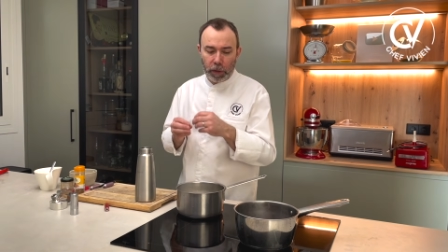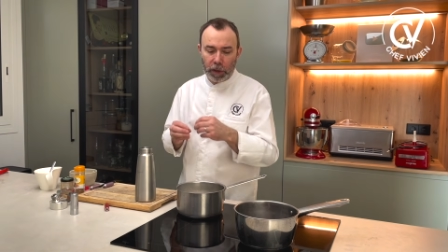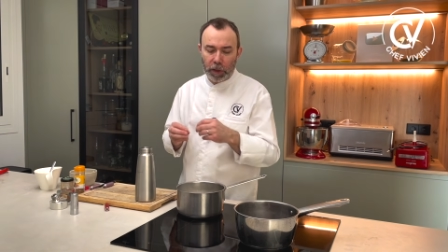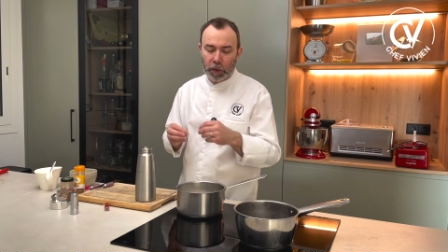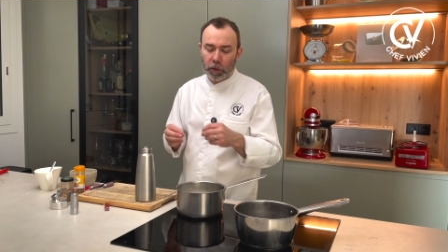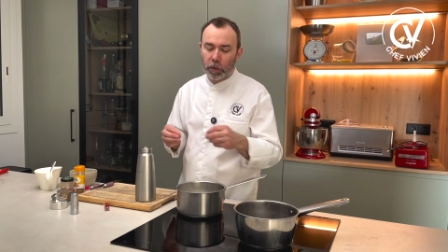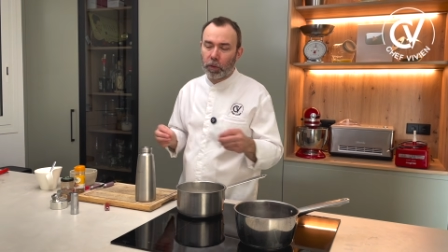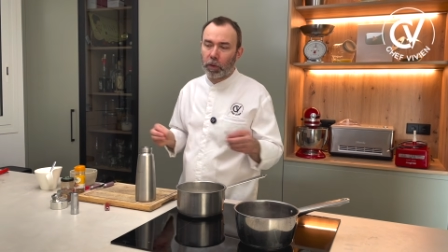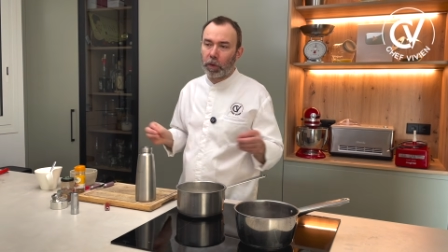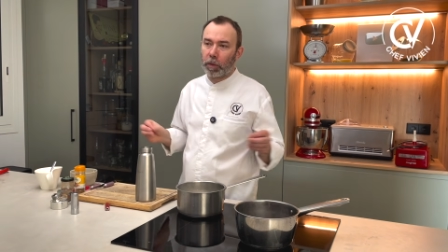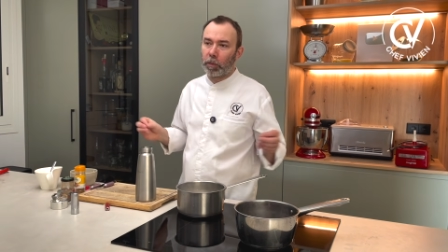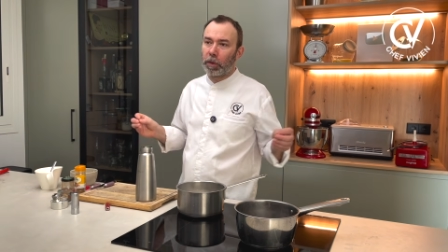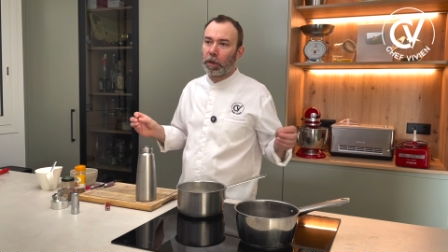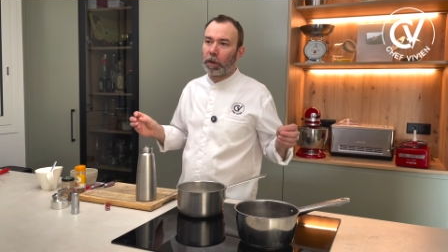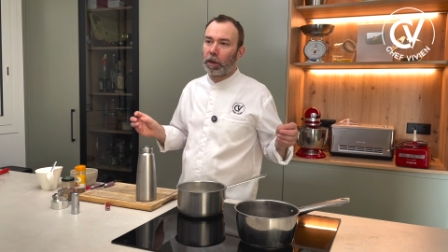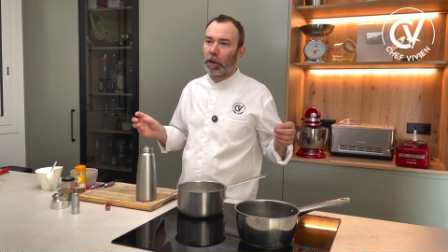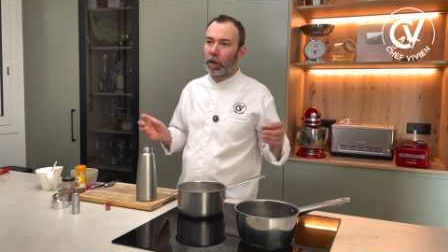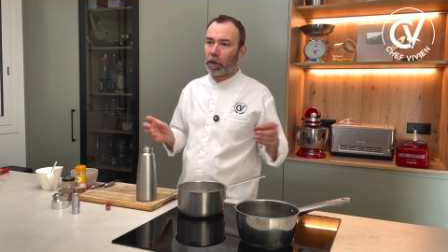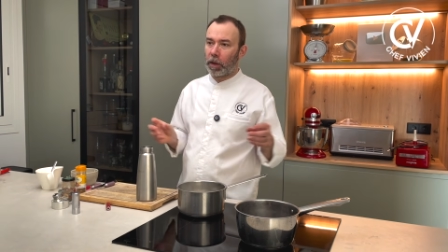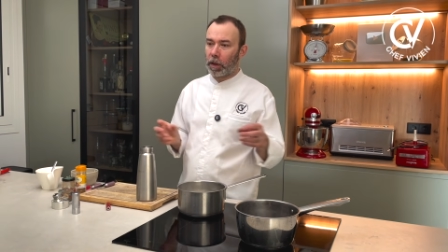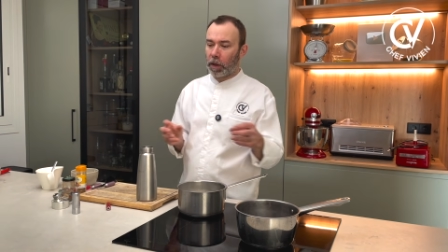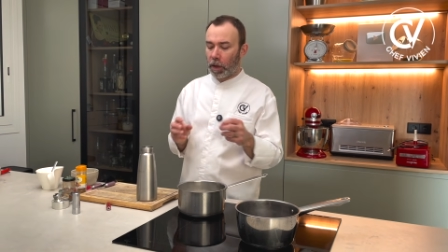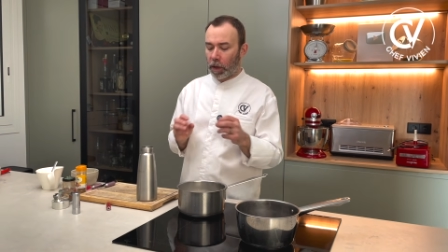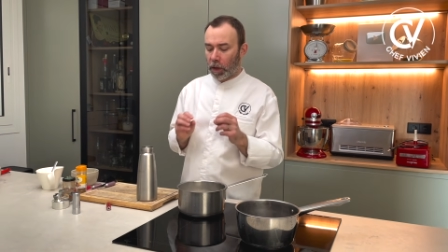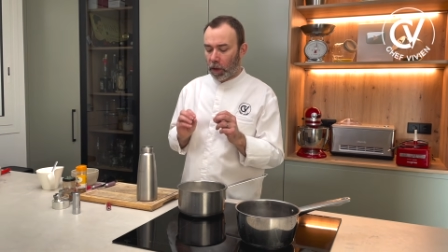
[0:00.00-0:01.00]
creamy,
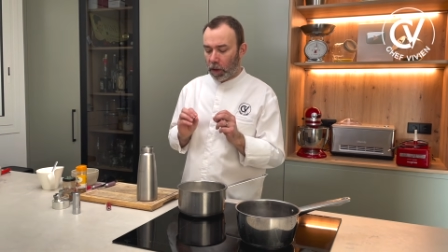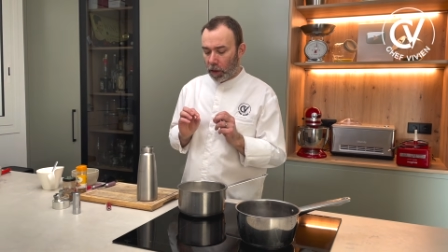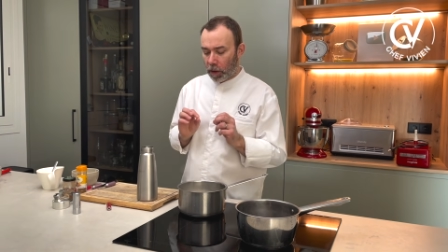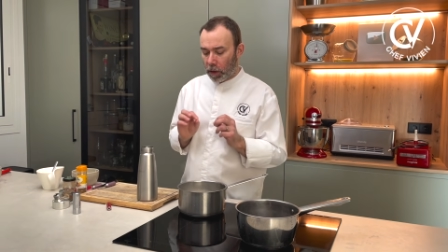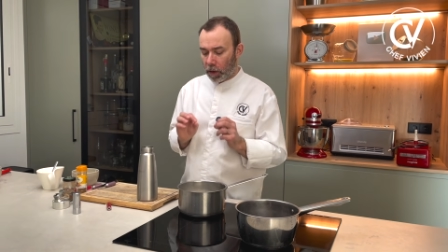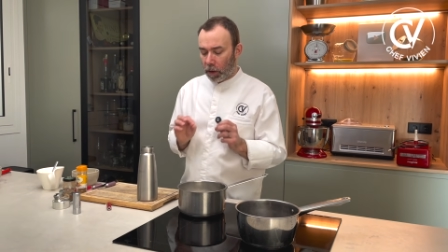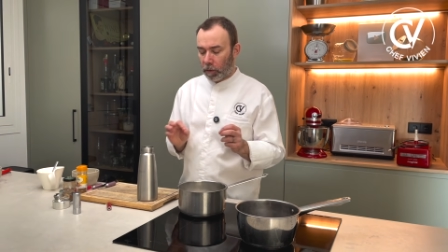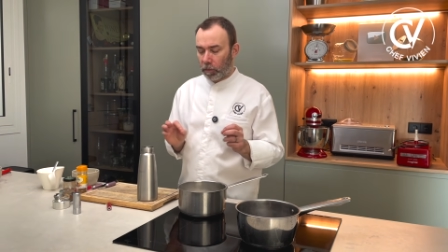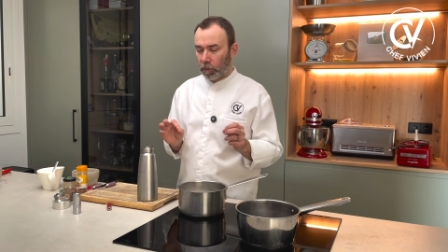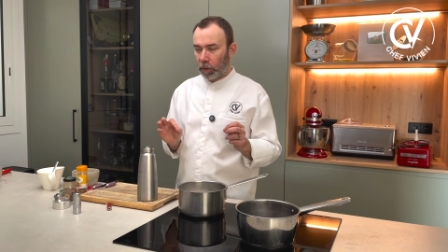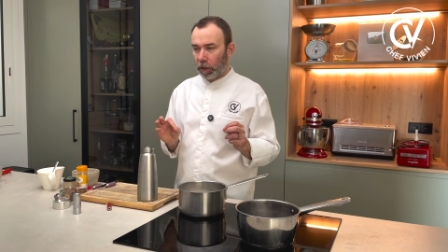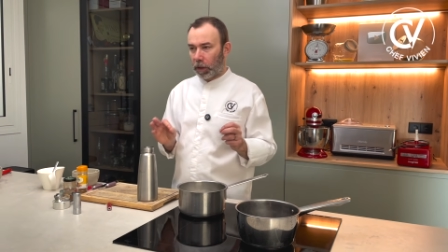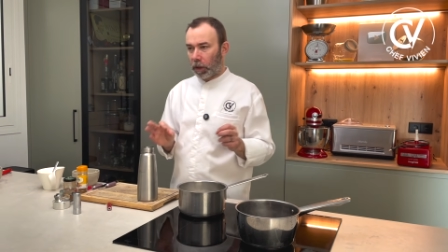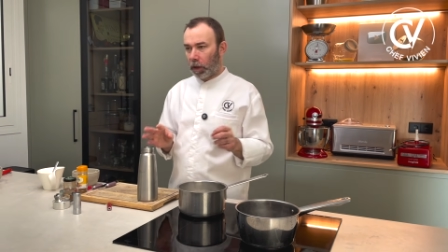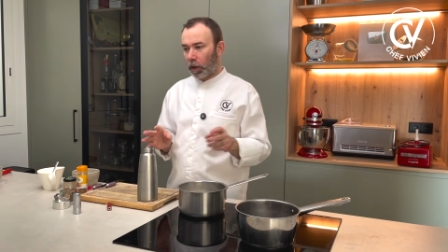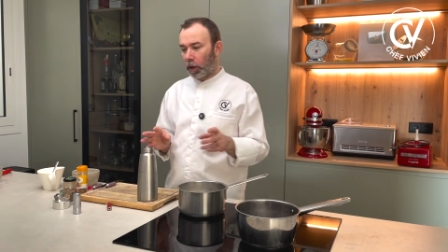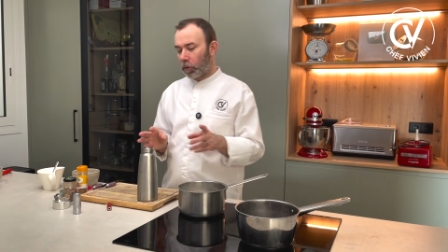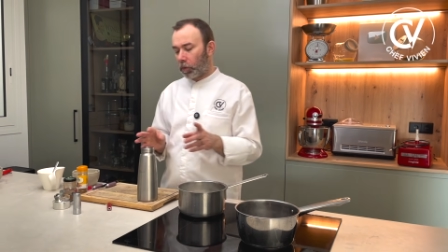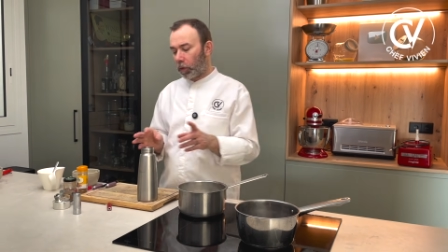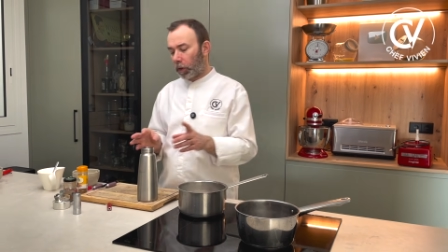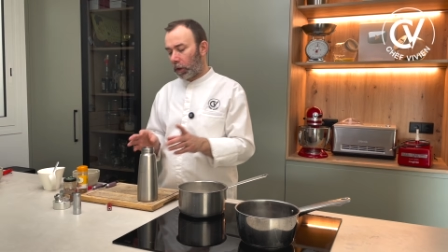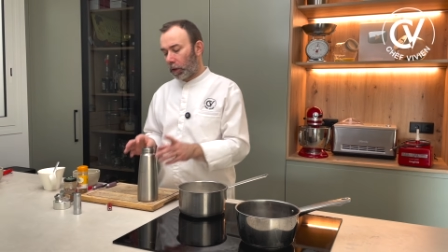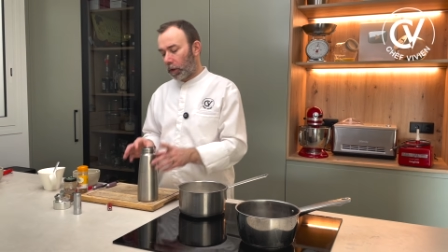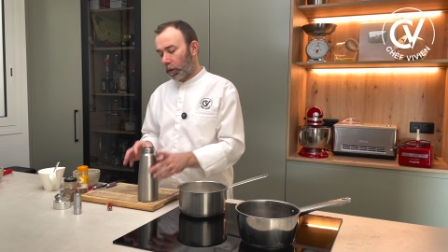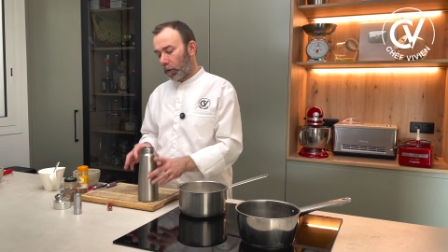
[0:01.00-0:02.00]
a bit
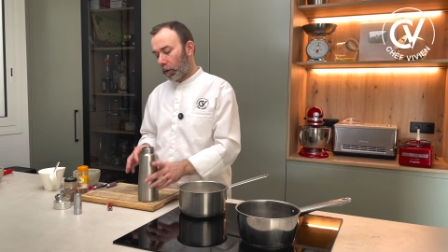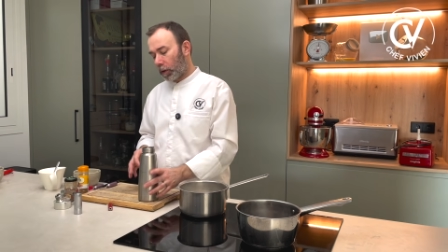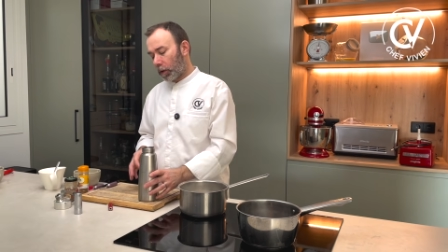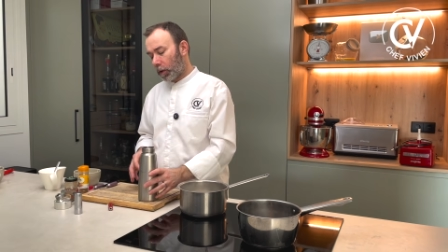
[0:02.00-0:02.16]
liquid.